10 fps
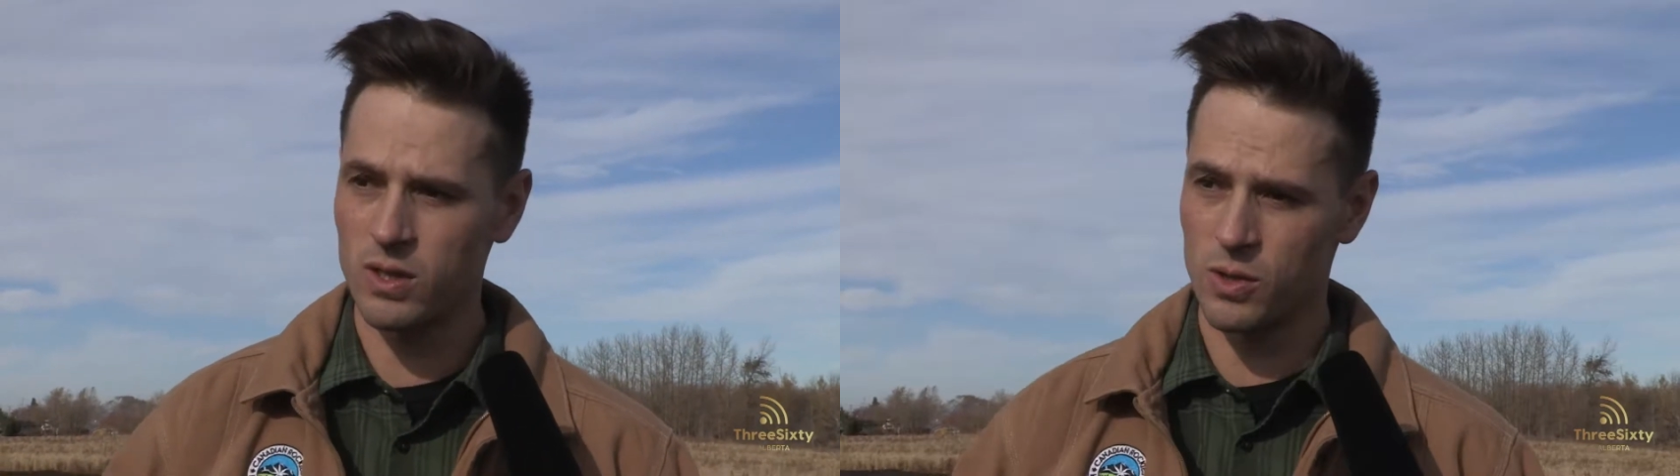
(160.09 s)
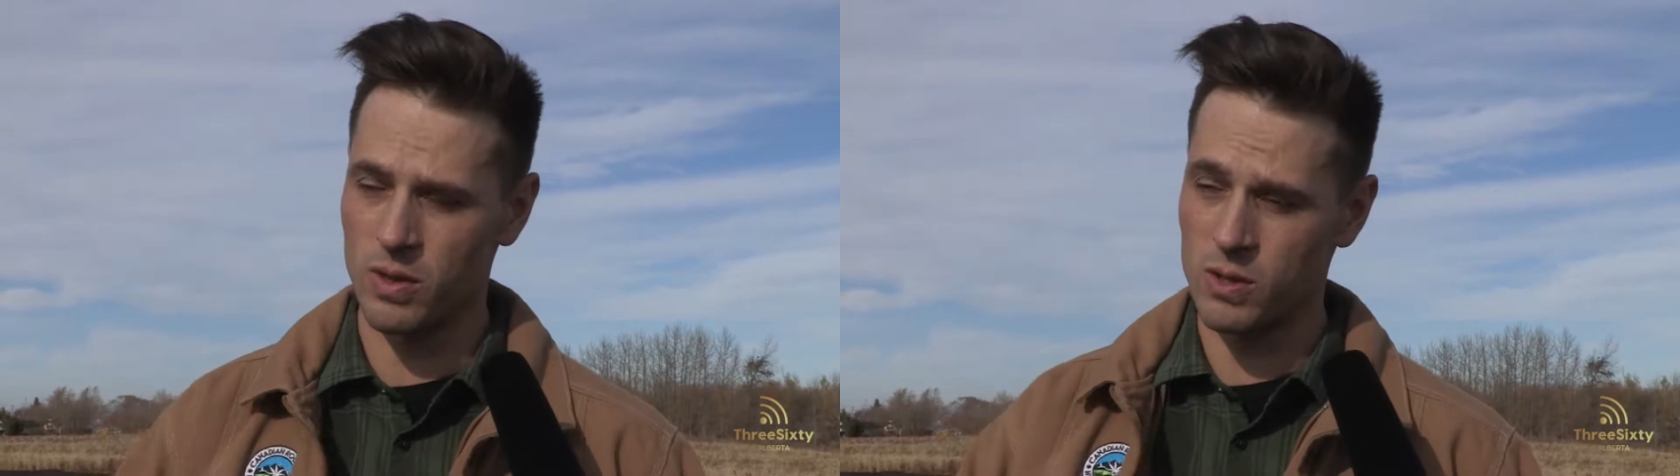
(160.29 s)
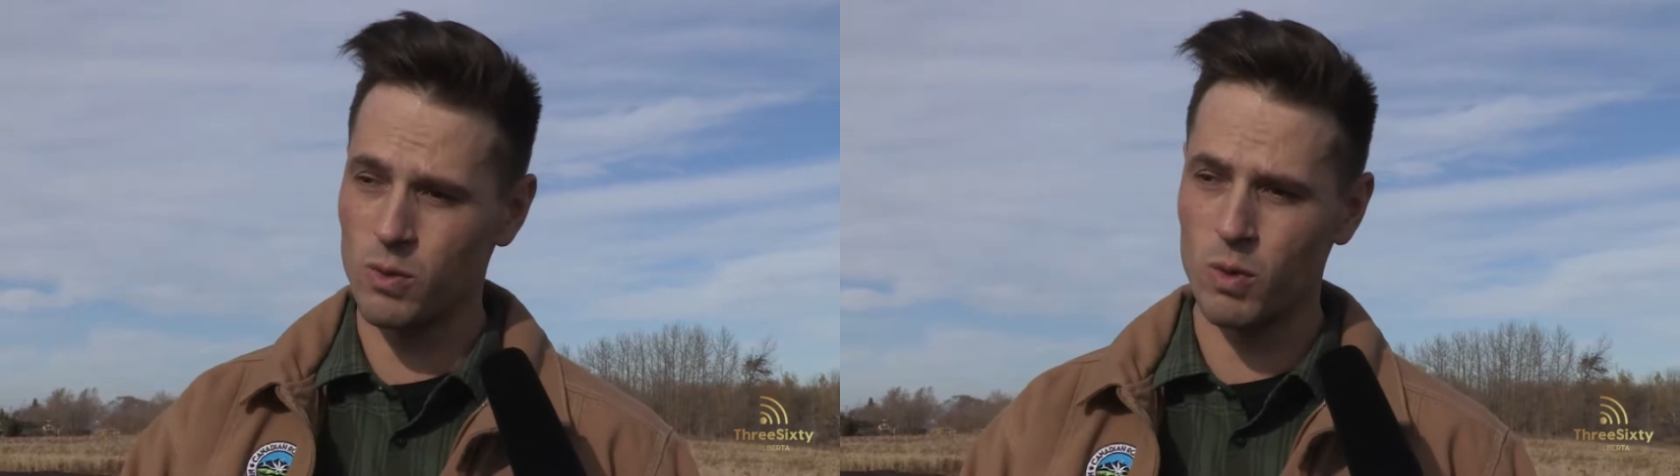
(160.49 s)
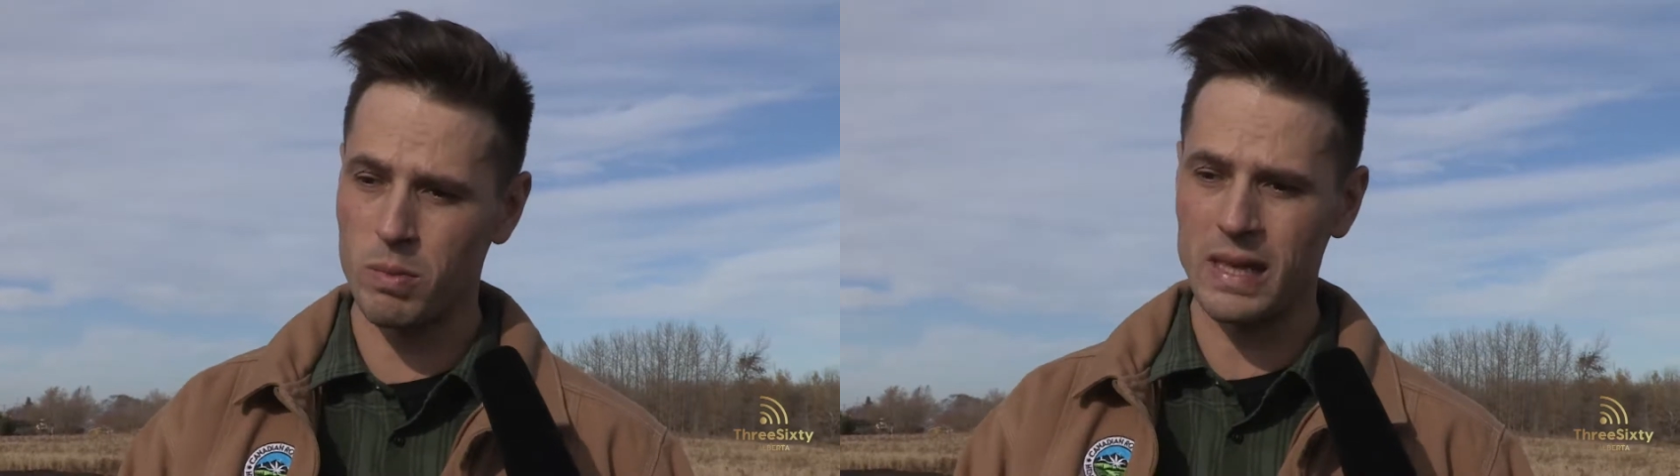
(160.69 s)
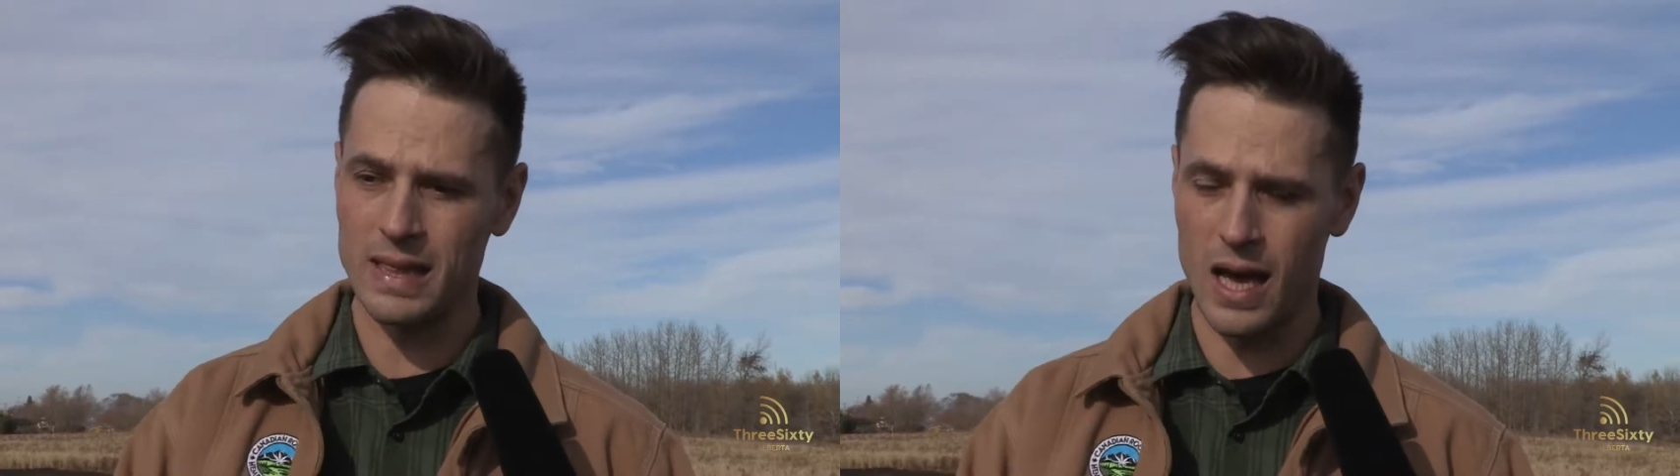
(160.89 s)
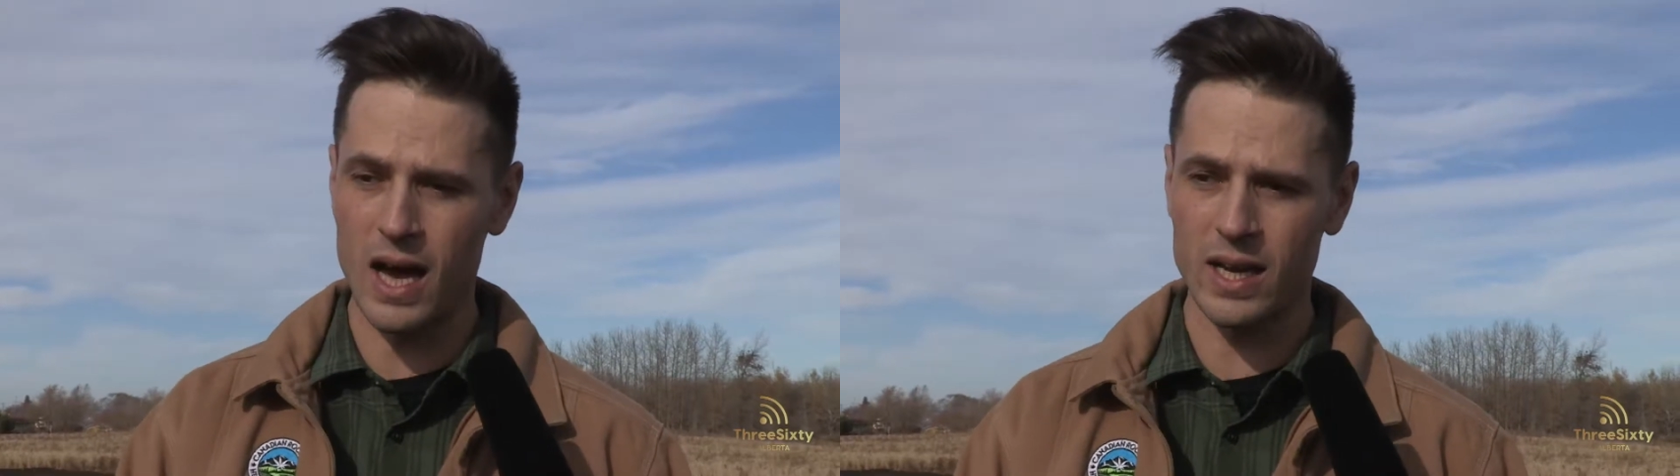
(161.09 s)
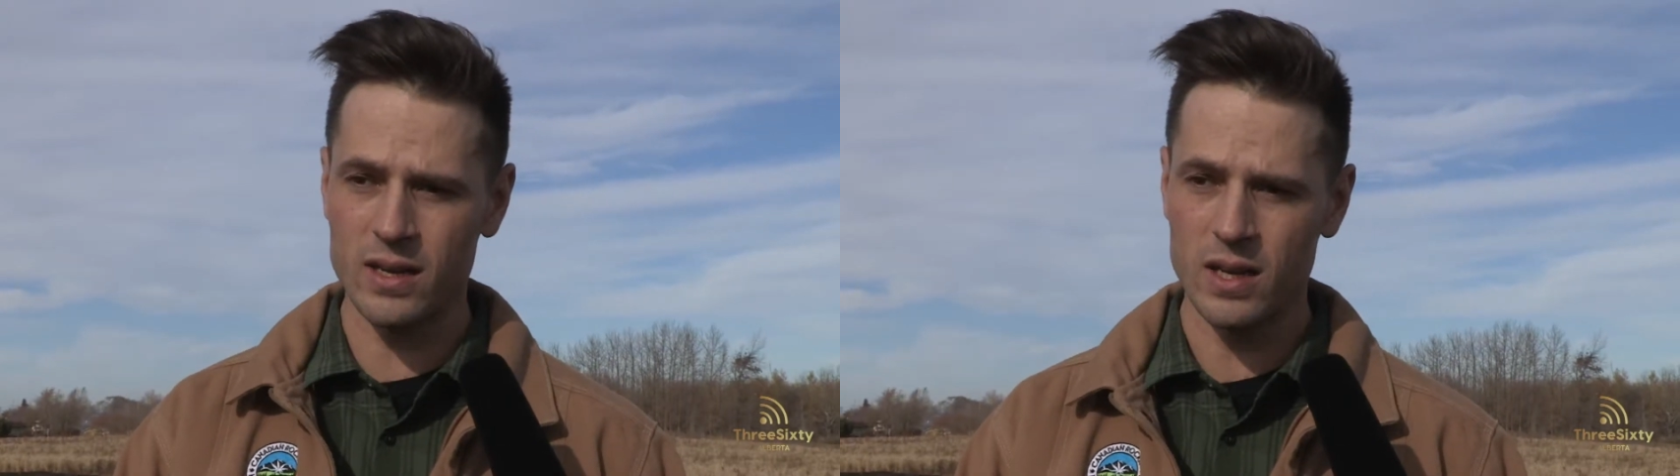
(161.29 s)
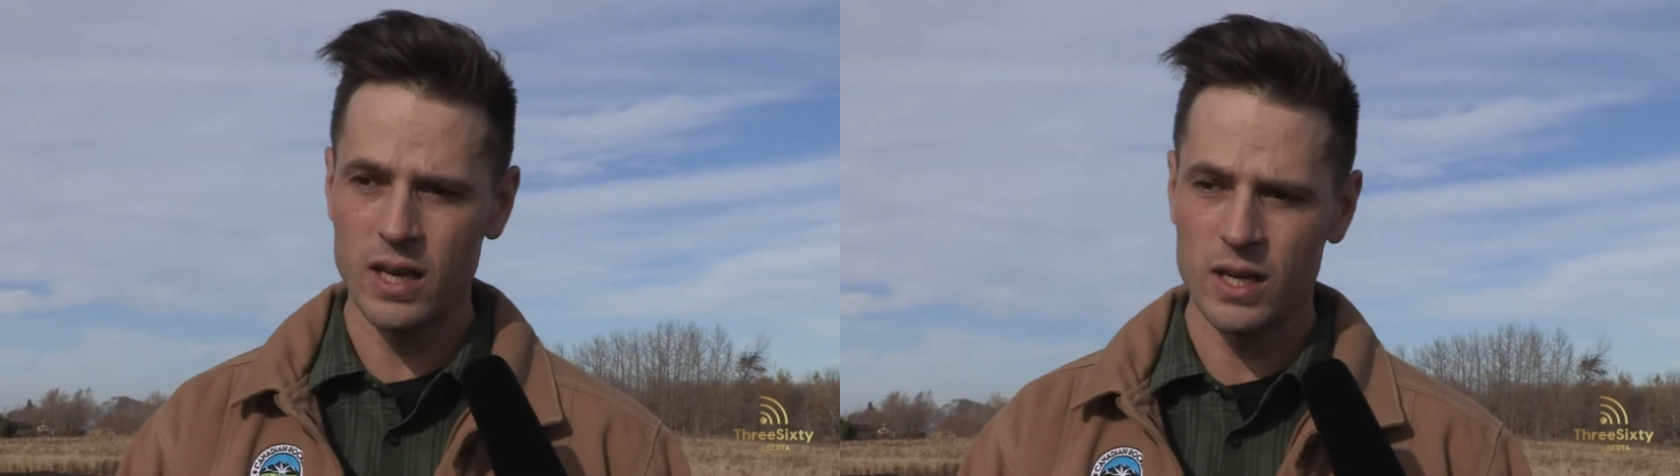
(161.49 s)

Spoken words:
So this one will be lined